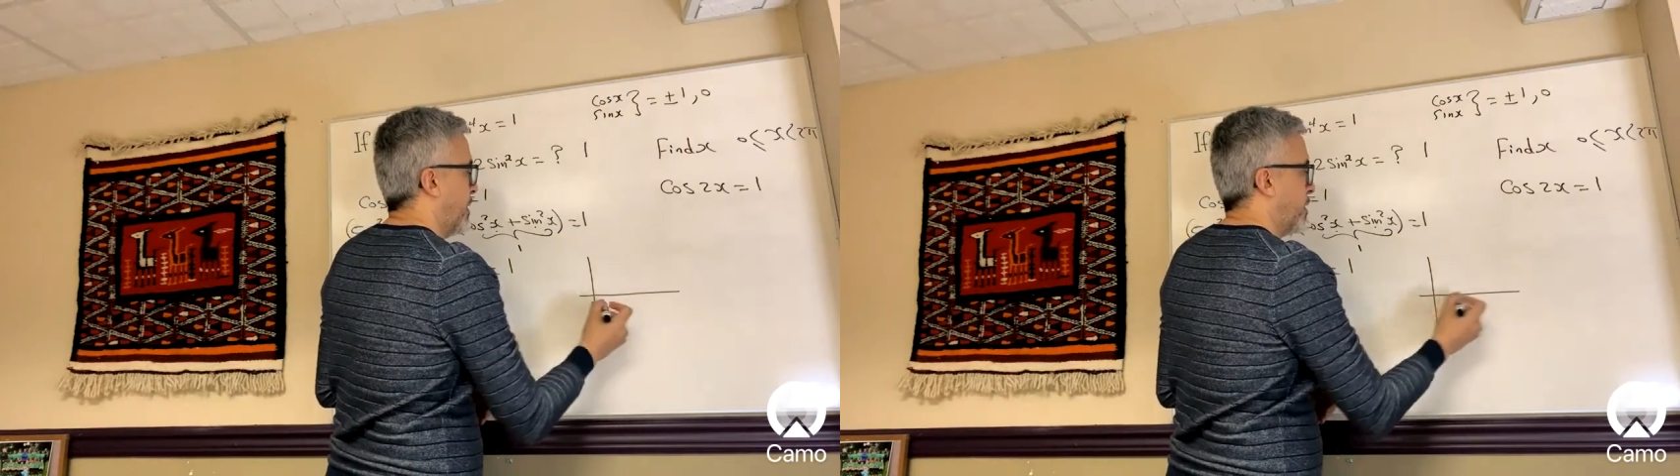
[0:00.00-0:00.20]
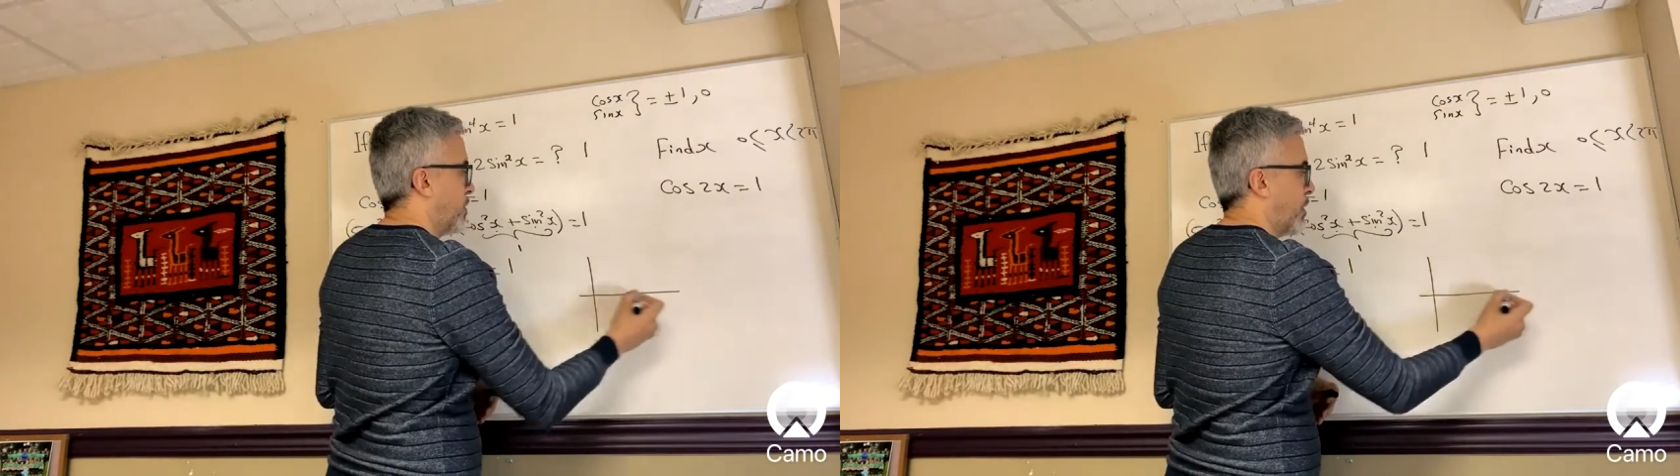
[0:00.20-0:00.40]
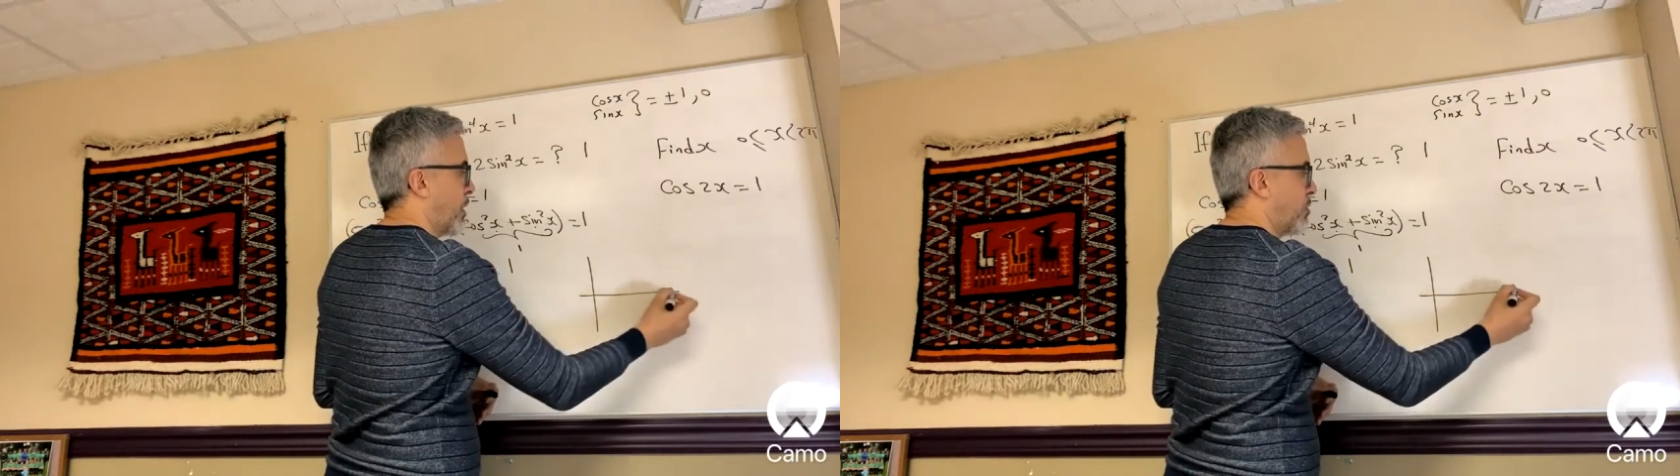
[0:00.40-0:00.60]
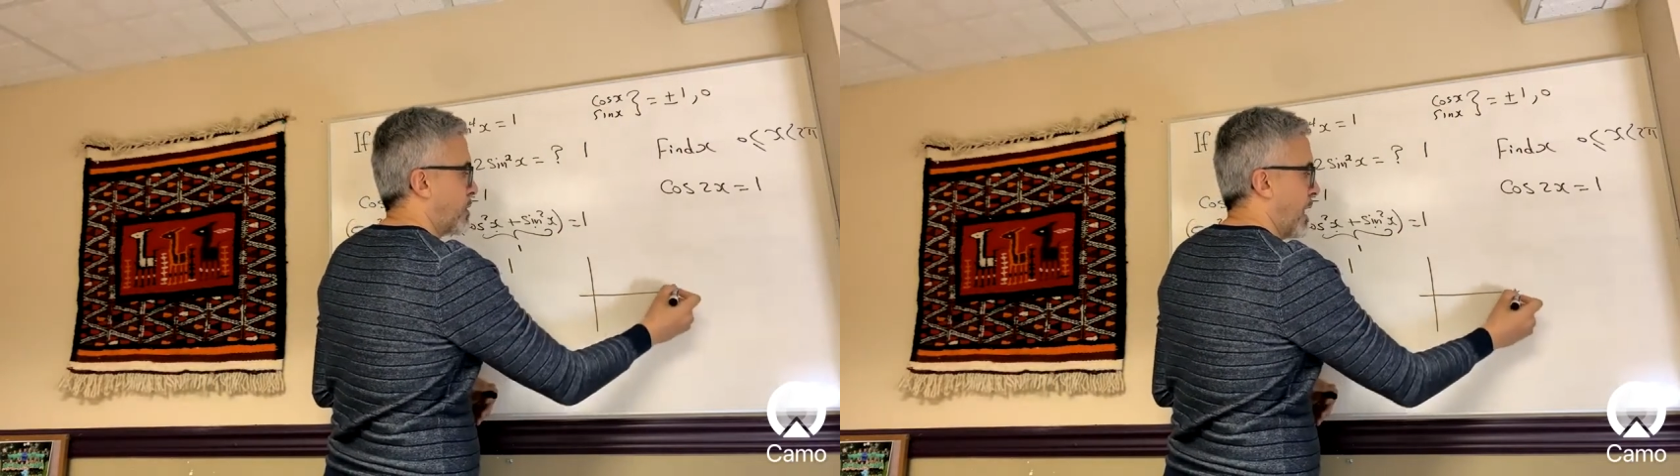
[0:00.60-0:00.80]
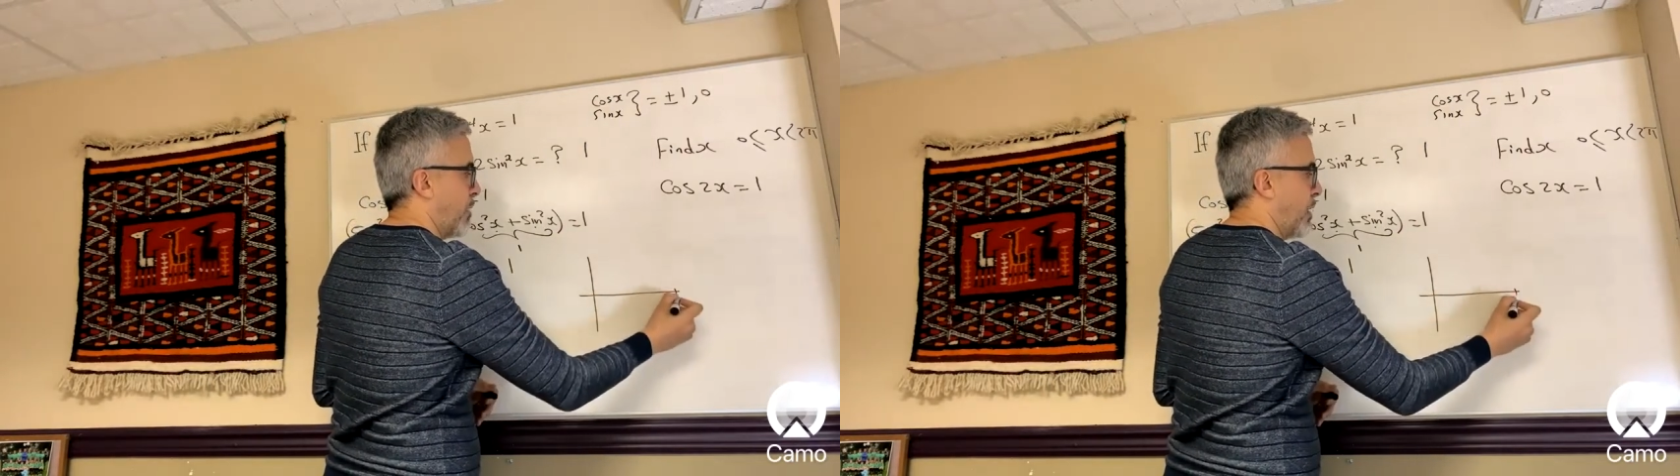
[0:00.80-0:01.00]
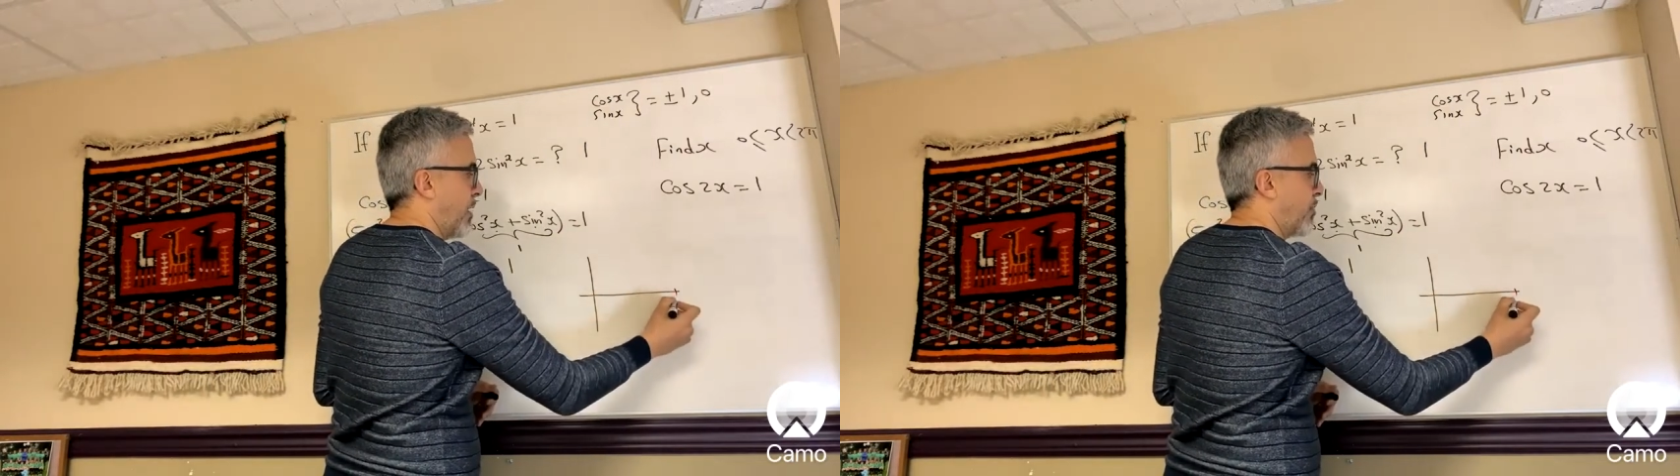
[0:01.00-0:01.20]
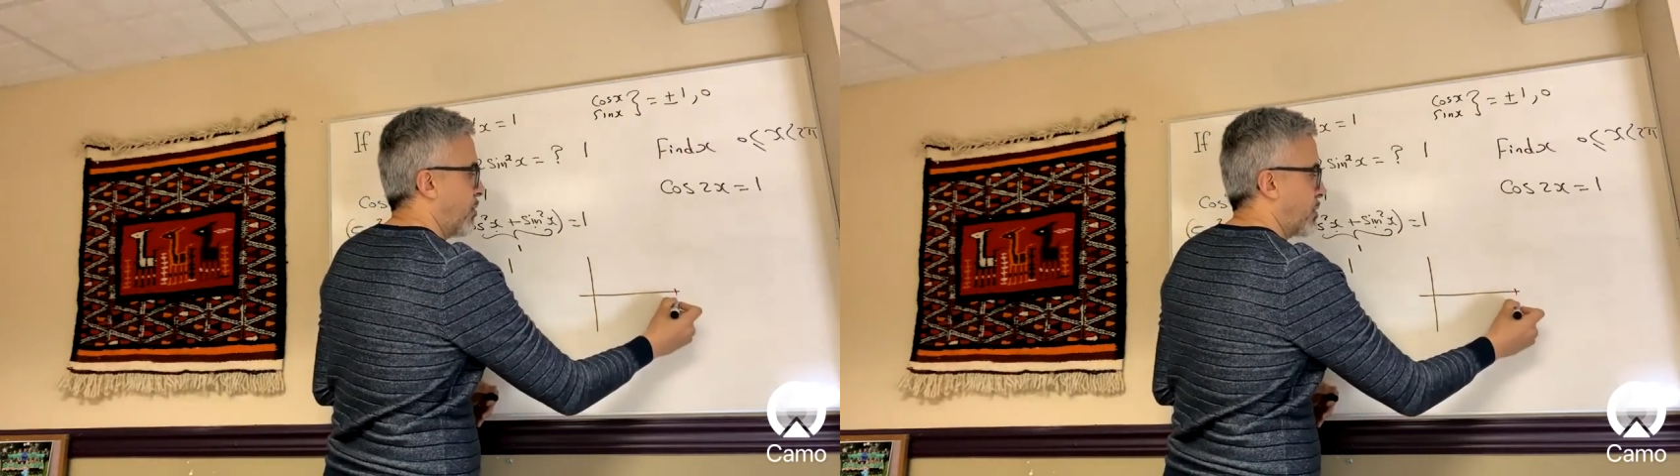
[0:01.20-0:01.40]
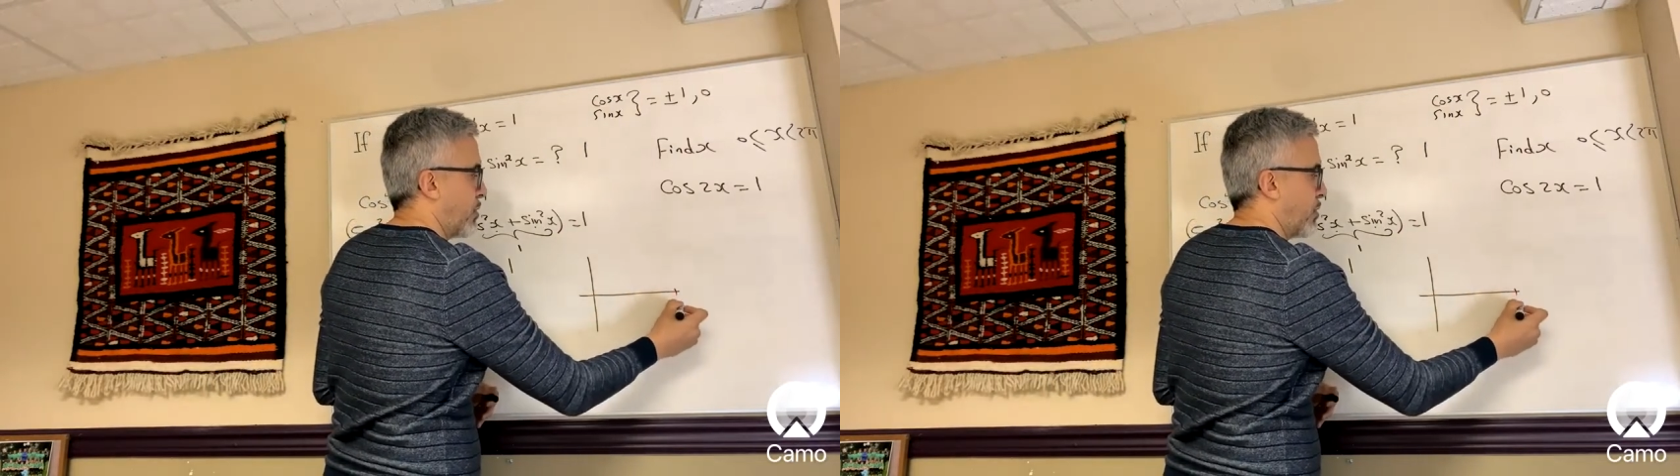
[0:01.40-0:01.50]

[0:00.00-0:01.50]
So the cosine wave goes